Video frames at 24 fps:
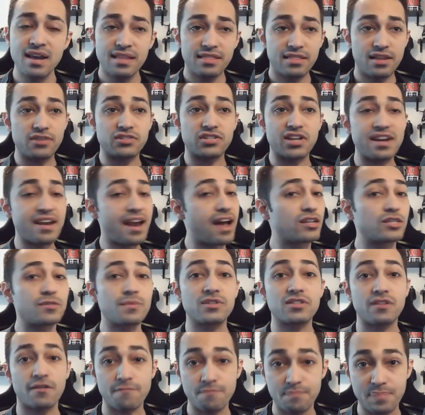there's
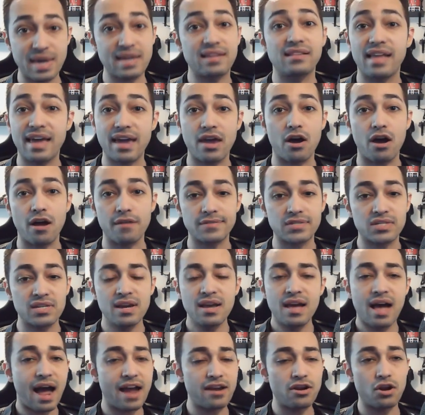announcements of big layoffs.
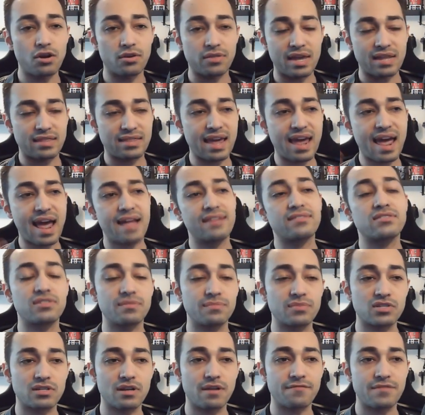I know that they had some
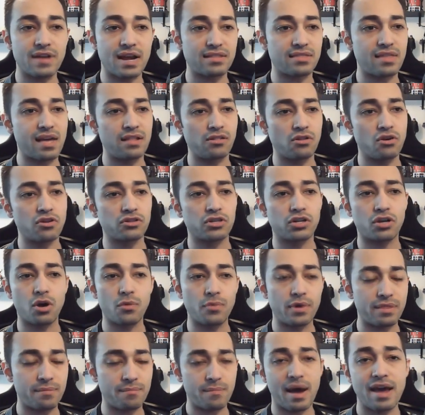stuff not that long ago
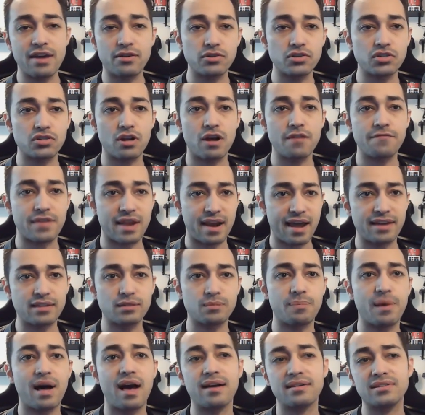with Microsoft at
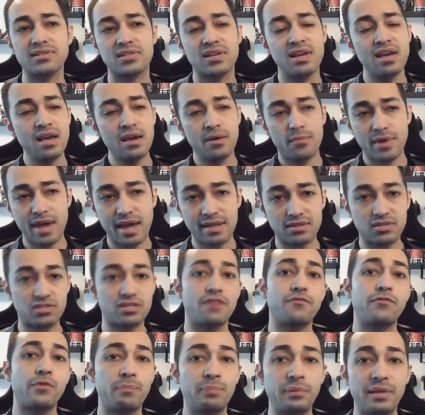Xbox. We had the
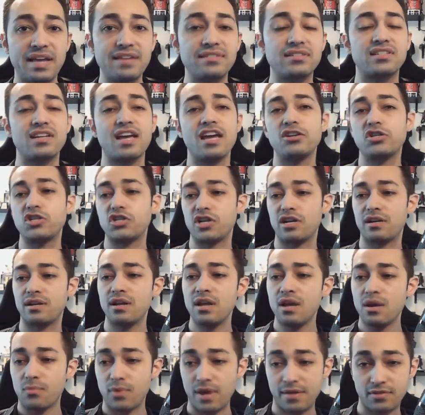stuff with PlayStation.
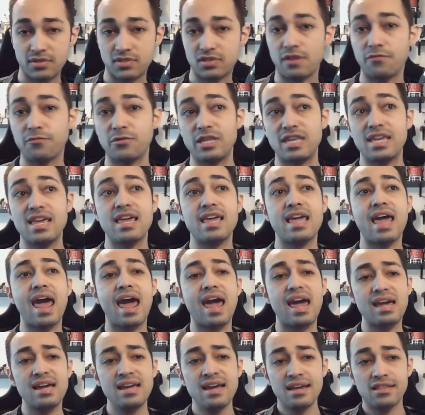We have the stuff with E
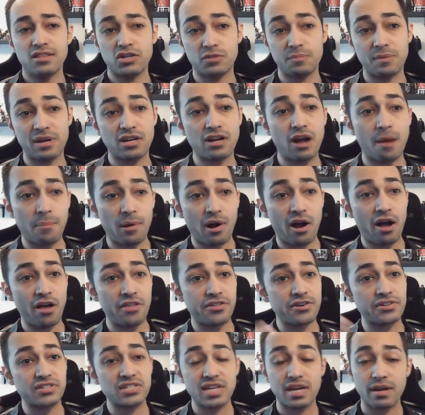A. There's been a couple
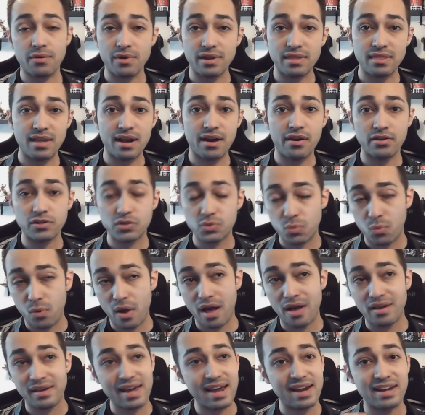others here and there as
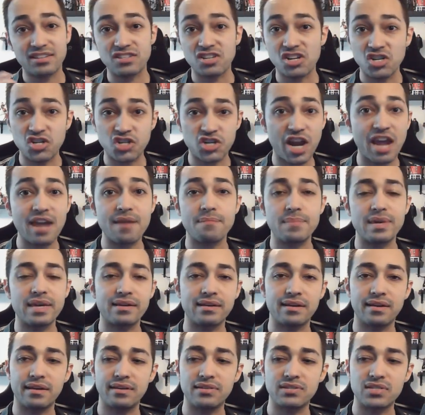well. And it's a shame
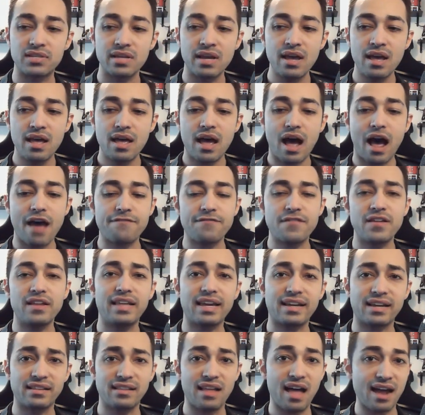because I feel like
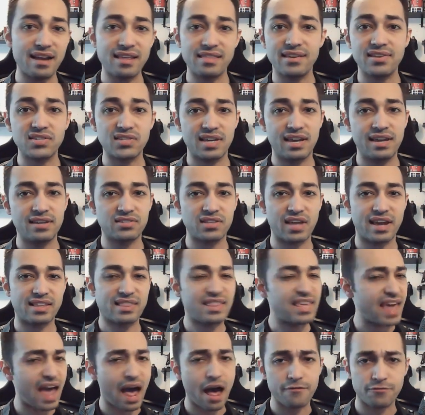a lot of this is like
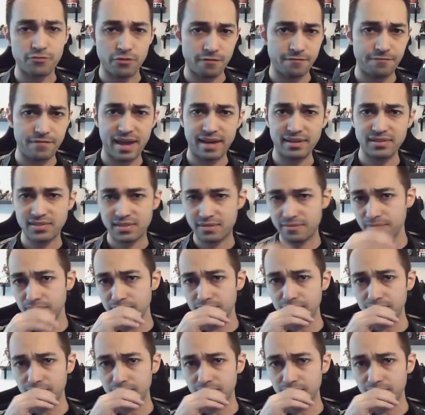the after effects